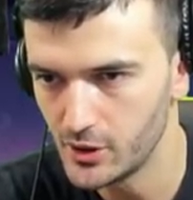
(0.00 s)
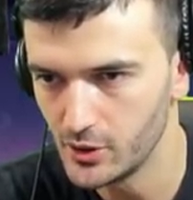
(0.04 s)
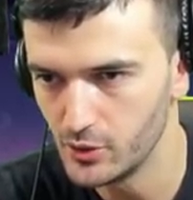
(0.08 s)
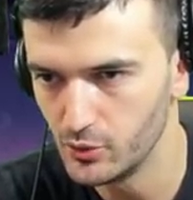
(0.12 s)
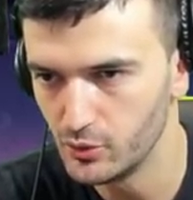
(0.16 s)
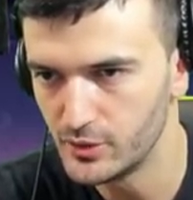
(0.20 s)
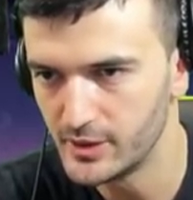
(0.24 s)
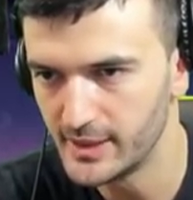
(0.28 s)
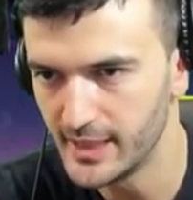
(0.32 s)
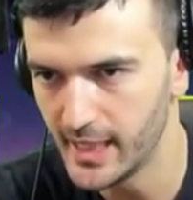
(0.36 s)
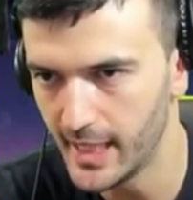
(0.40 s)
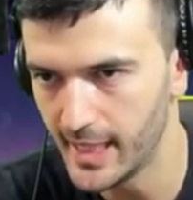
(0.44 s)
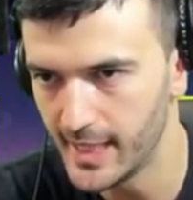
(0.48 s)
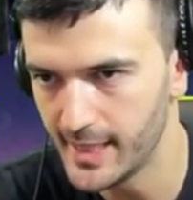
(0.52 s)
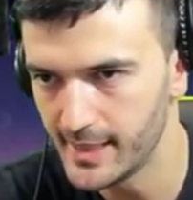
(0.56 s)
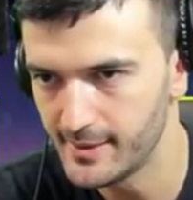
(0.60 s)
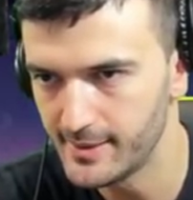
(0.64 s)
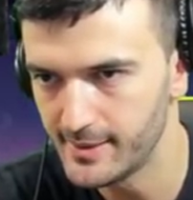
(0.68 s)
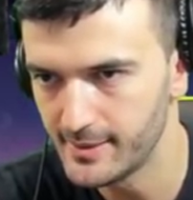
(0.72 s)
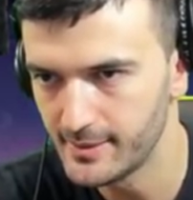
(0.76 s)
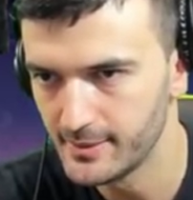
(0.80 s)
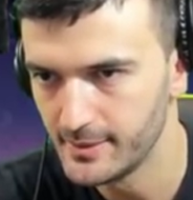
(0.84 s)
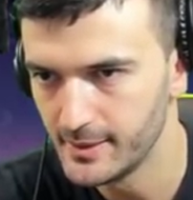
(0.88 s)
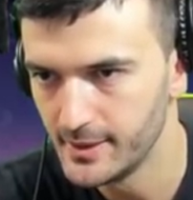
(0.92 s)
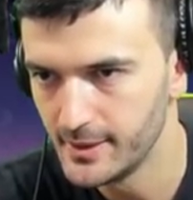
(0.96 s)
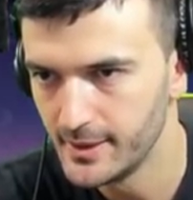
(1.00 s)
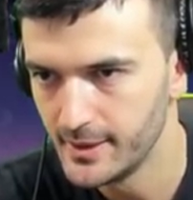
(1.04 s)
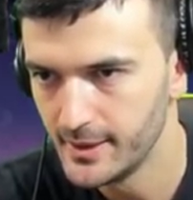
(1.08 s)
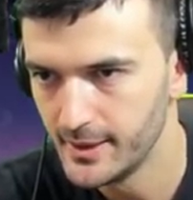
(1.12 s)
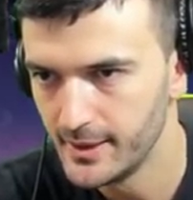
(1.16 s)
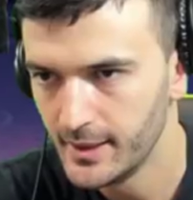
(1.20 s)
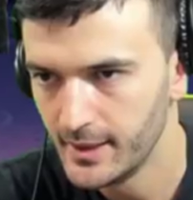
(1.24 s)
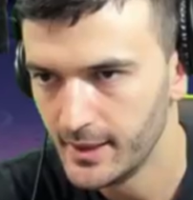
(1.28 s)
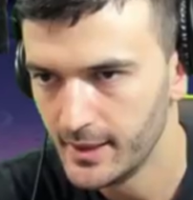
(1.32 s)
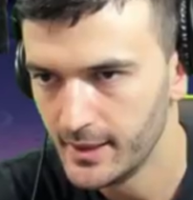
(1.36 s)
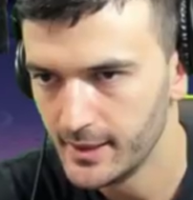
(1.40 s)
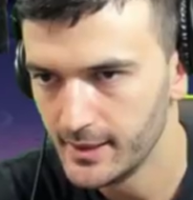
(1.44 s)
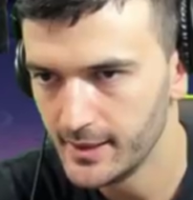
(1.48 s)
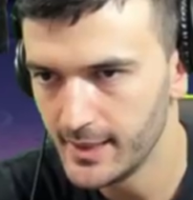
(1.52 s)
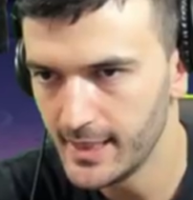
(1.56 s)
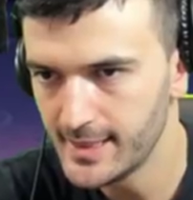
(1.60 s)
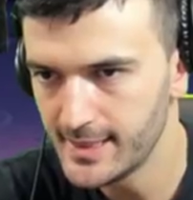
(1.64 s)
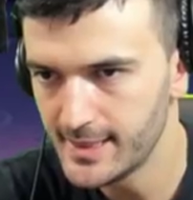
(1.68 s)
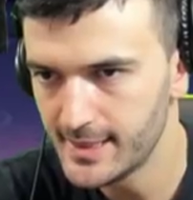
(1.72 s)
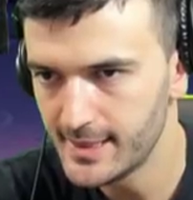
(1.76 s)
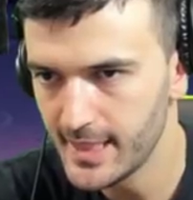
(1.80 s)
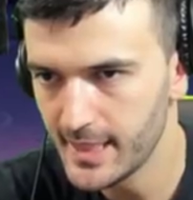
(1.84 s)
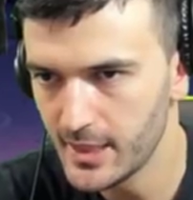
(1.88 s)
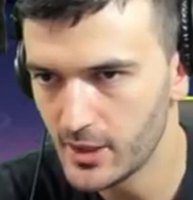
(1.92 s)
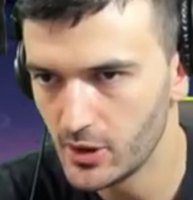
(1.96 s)
Lieutenant.
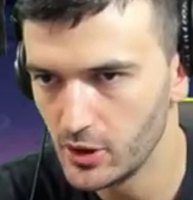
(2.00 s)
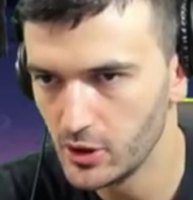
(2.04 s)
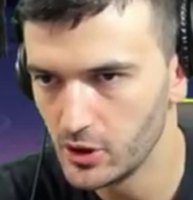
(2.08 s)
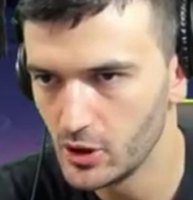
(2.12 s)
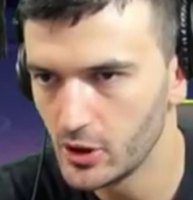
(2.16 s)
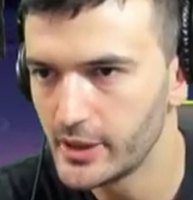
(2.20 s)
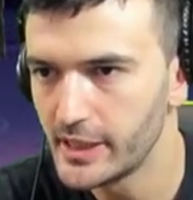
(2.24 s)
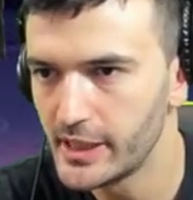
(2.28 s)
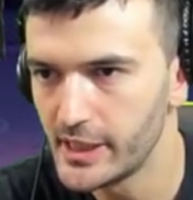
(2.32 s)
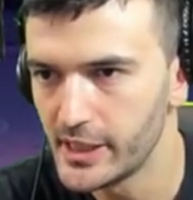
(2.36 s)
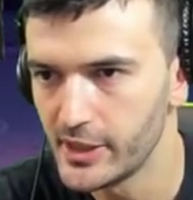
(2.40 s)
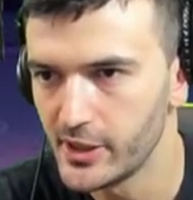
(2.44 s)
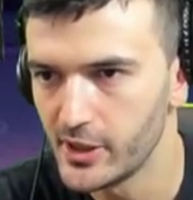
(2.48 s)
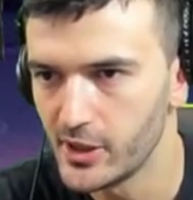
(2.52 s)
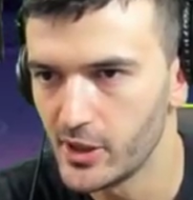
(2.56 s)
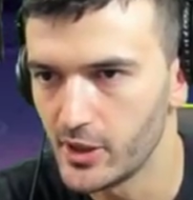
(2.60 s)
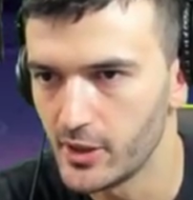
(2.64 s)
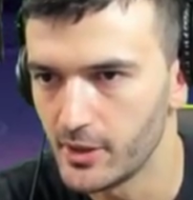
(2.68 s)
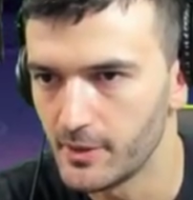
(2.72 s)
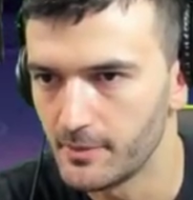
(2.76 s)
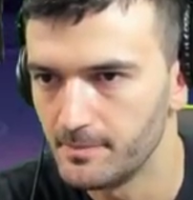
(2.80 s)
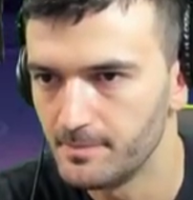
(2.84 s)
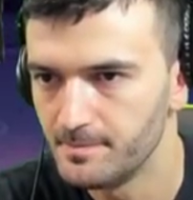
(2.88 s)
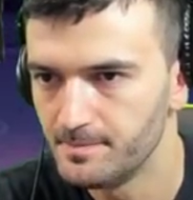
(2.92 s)
Let's take a look here.